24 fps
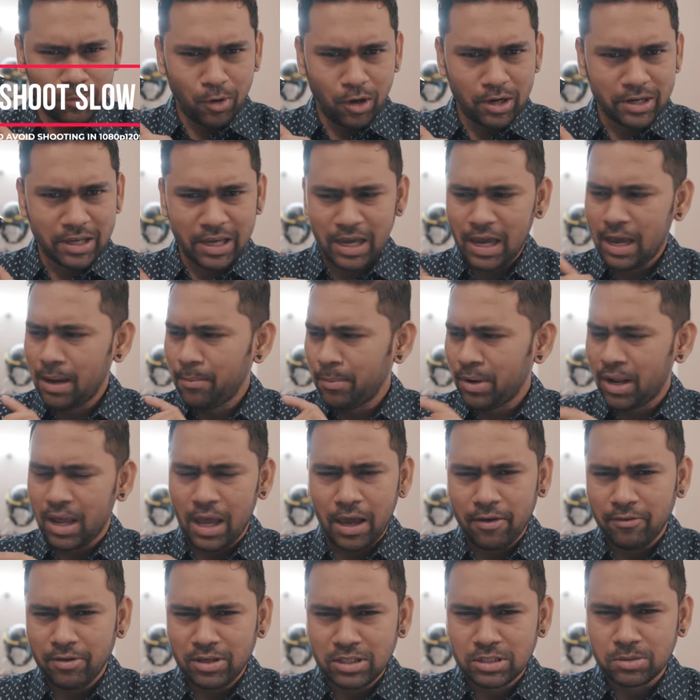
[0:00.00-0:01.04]
small camera
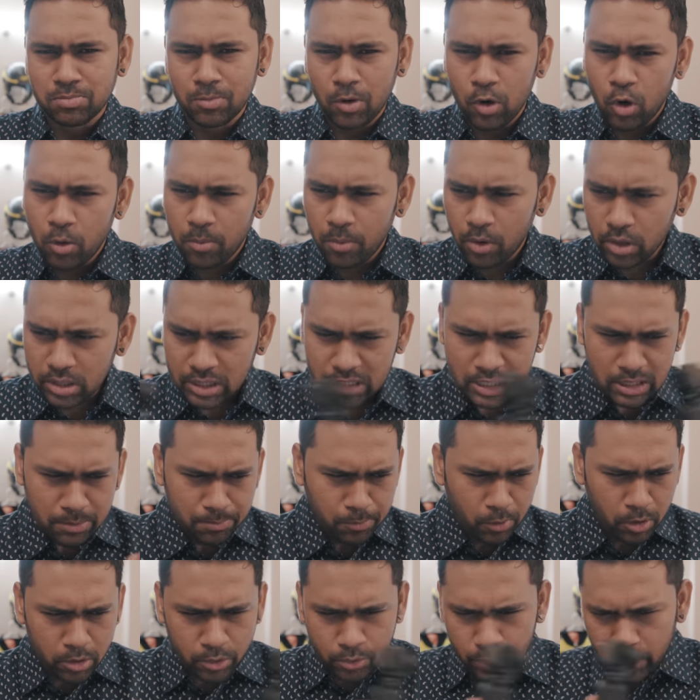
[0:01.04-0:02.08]
having slow-mo,
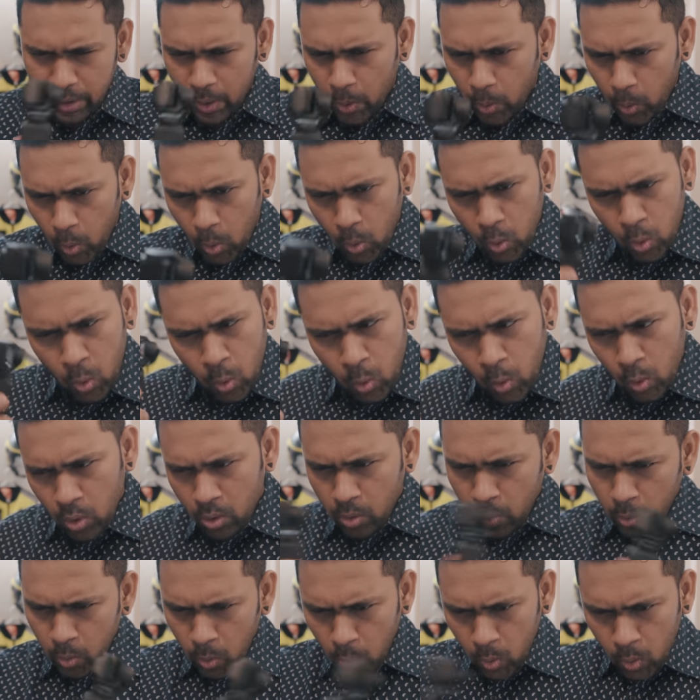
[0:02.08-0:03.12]
keep on doing
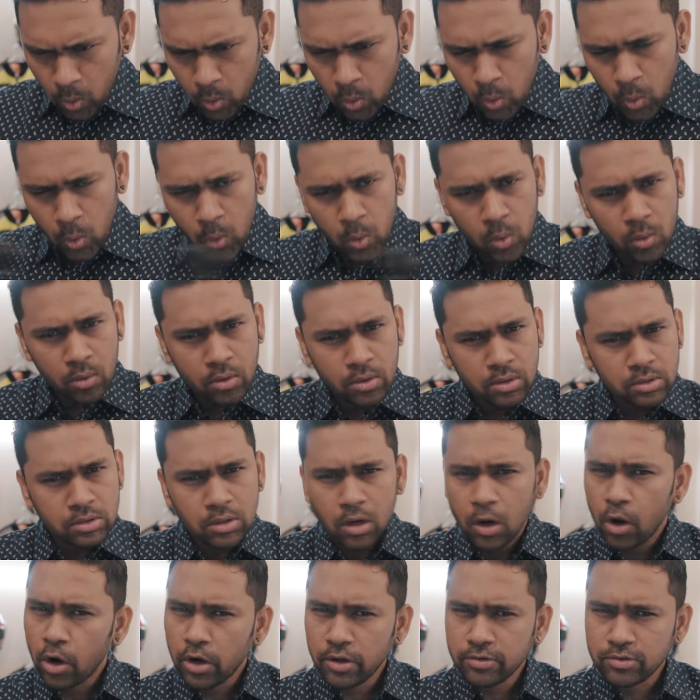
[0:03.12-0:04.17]
a
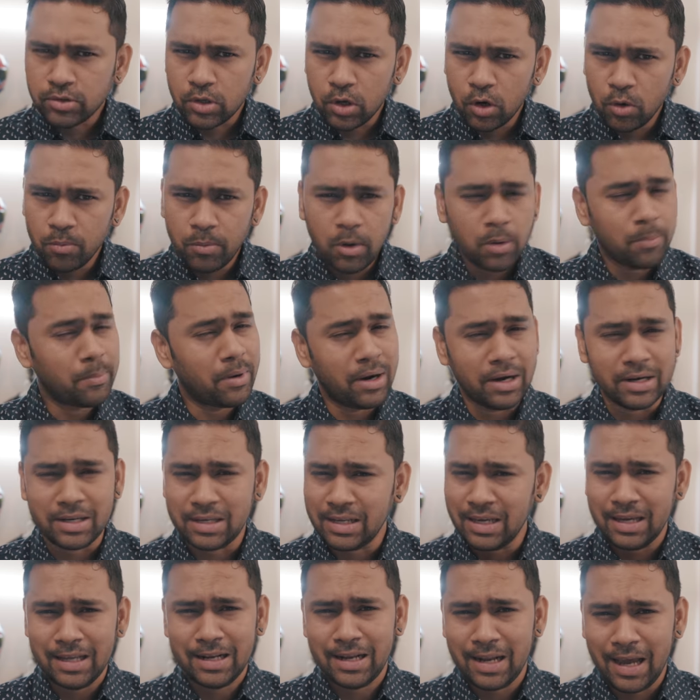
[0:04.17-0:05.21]
lot of slow-mo,
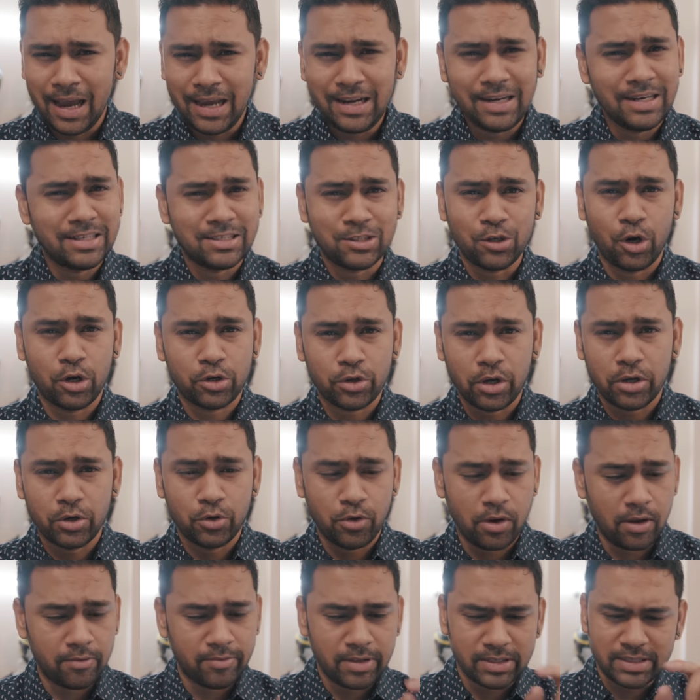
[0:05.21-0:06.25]
but in night it's not going to
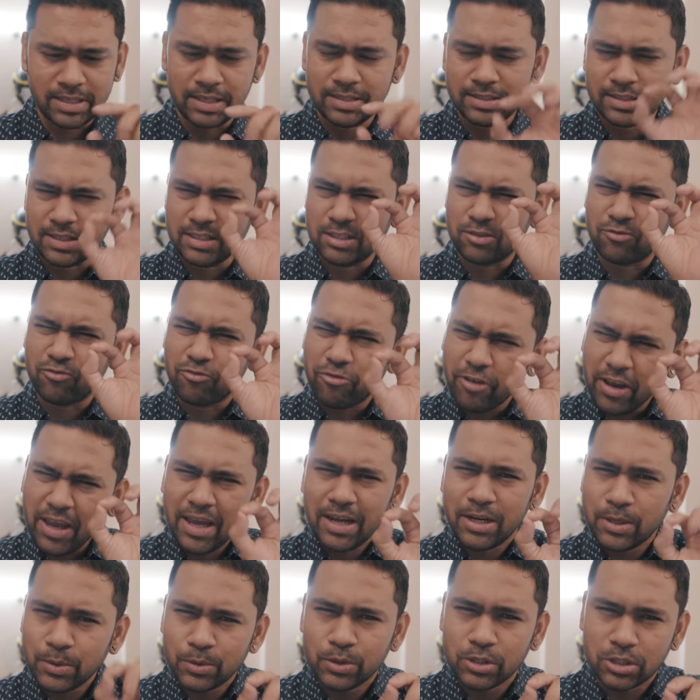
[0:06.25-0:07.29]
help. The sensor is
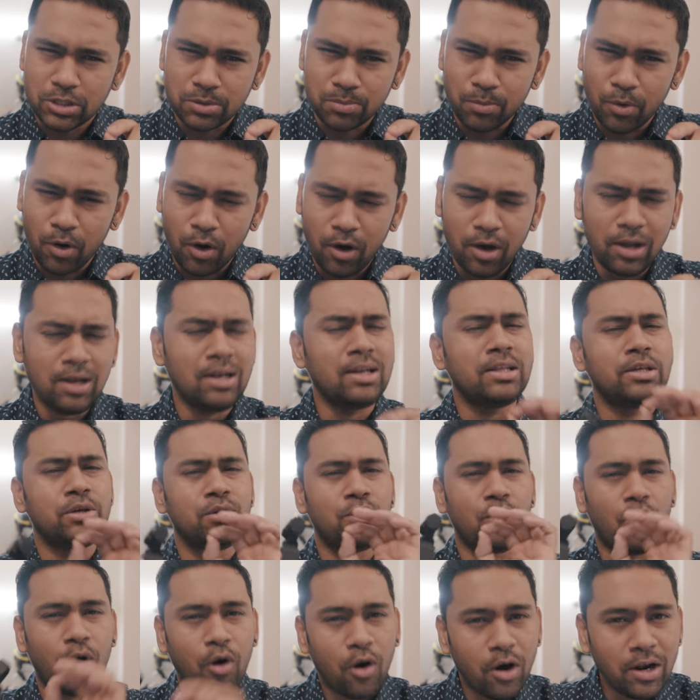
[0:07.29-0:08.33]
way too small.
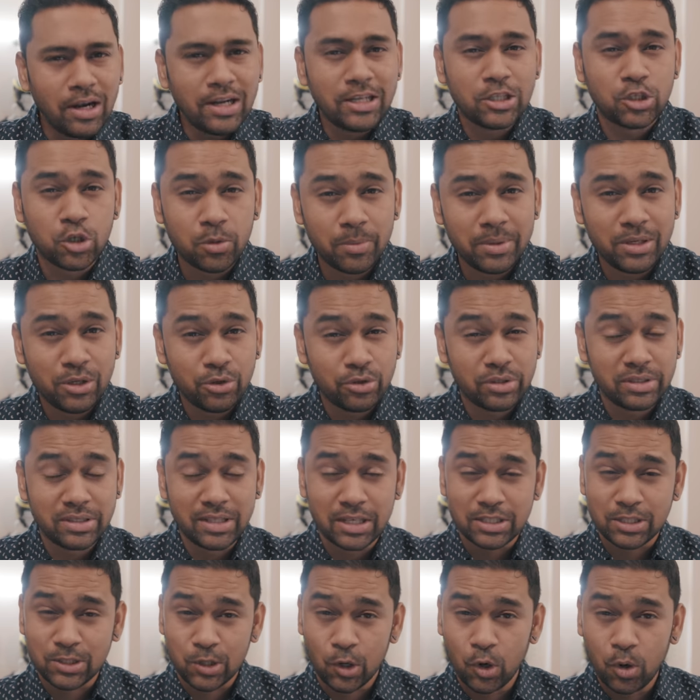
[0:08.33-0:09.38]
You only should be using
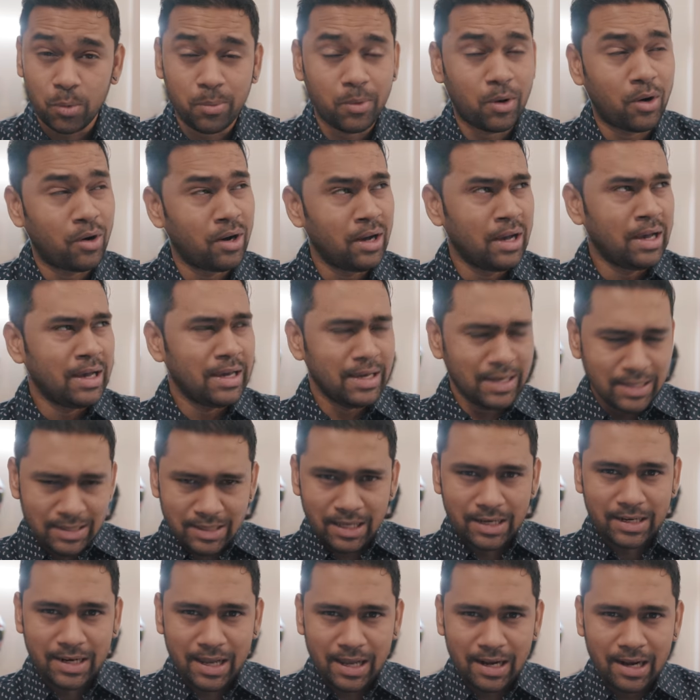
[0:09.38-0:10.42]
the slow-mo in
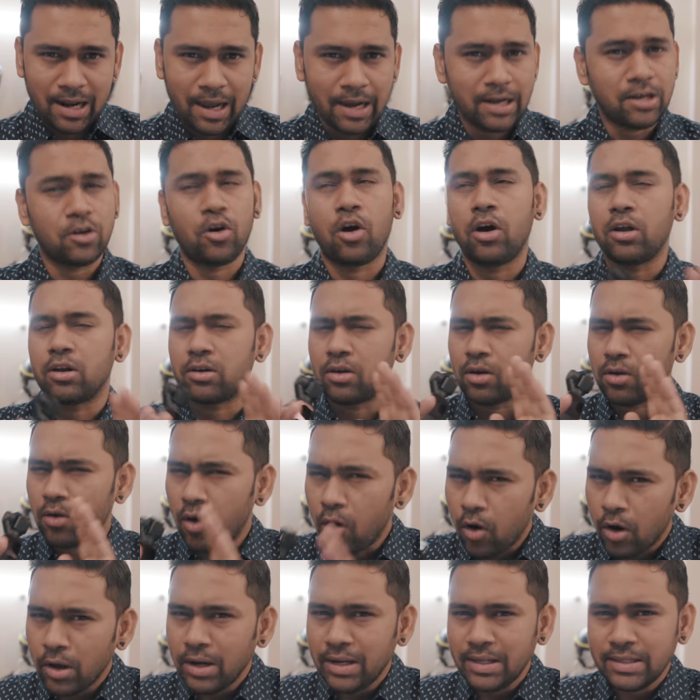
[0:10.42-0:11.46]
the daylight or
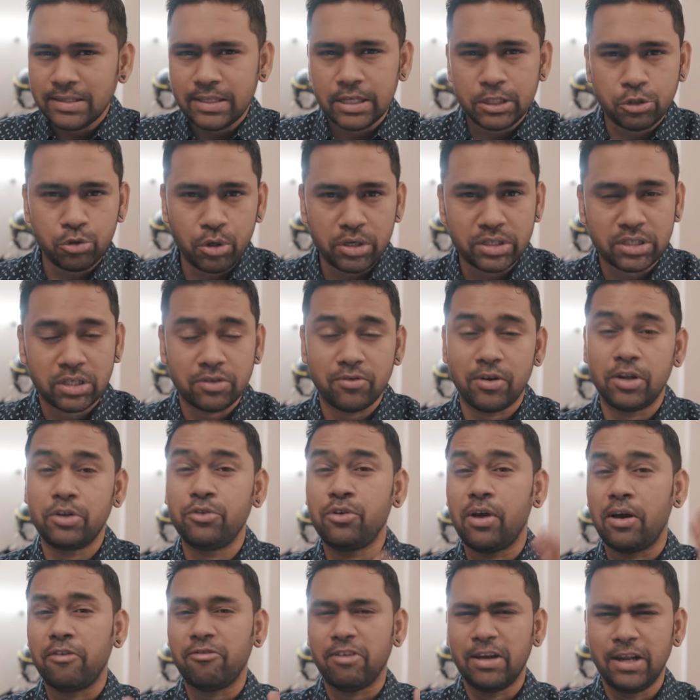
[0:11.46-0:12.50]
only in situations when you
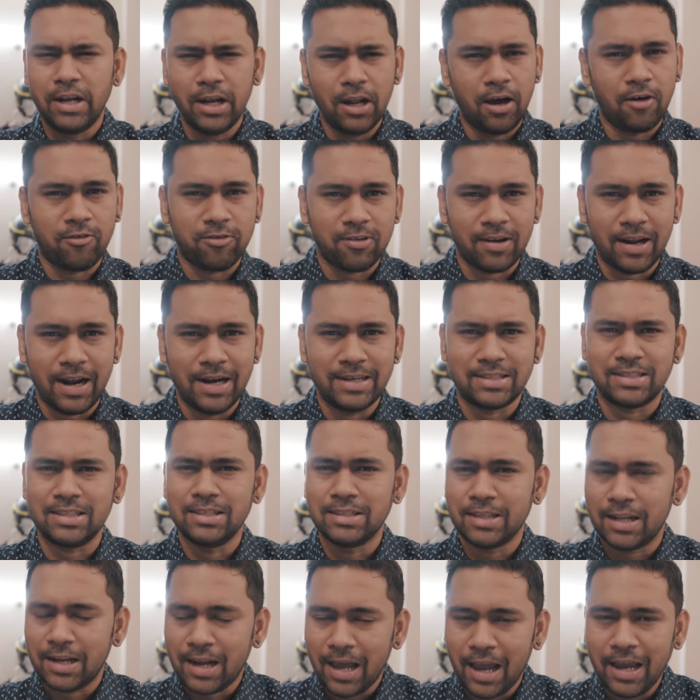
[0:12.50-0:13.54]
have enough lights. In
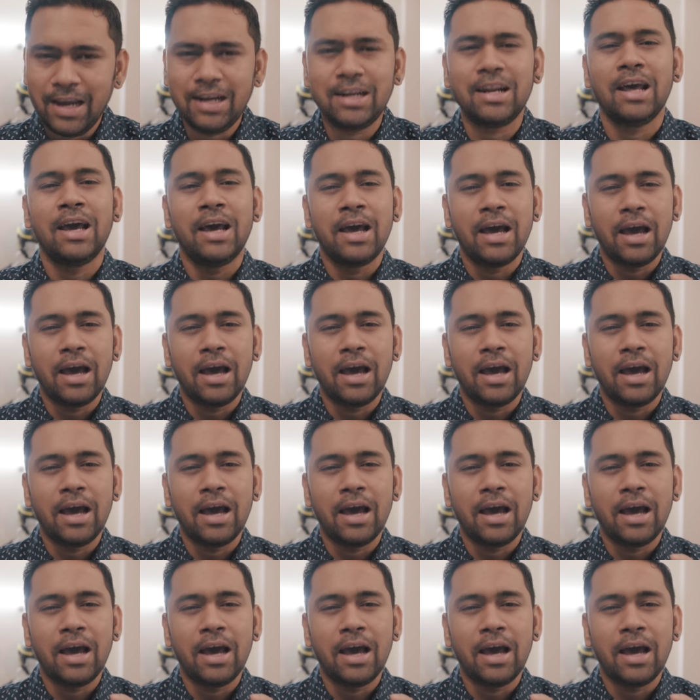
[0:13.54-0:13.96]
the night,